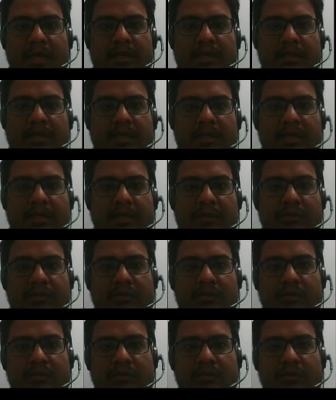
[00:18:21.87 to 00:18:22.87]
in the case
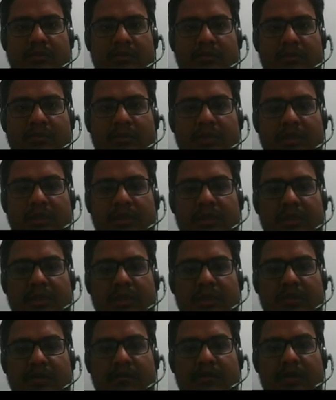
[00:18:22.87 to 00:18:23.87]
2 I can
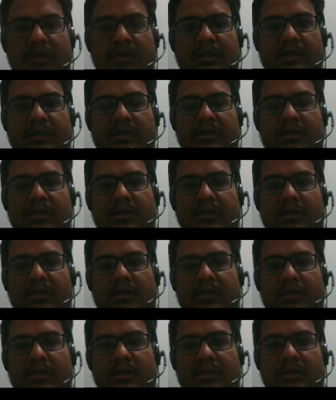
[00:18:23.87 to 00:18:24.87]
have like
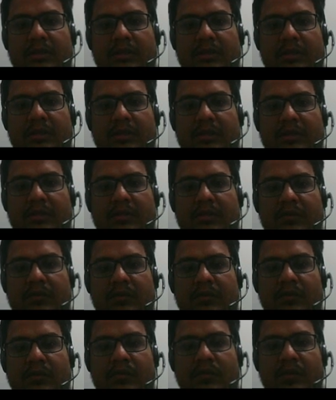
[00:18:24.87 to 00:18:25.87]
here
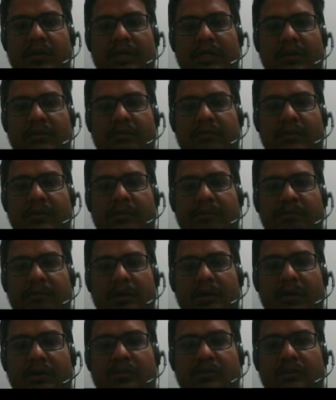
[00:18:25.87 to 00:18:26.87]
y
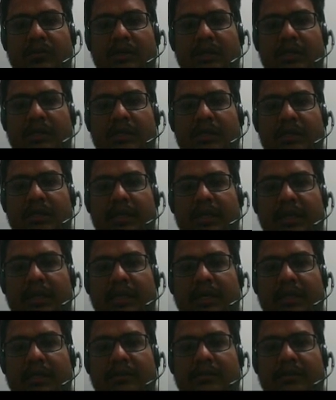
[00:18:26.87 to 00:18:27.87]
belongs to R and
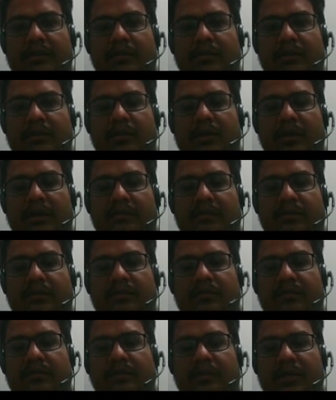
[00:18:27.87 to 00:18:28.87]
x equal to half.
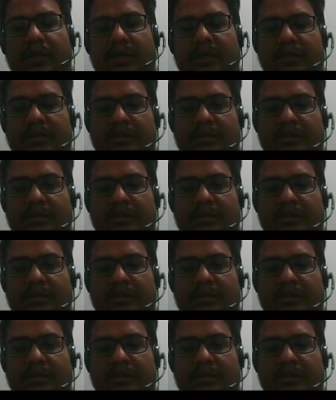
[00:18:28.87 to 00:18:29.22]
X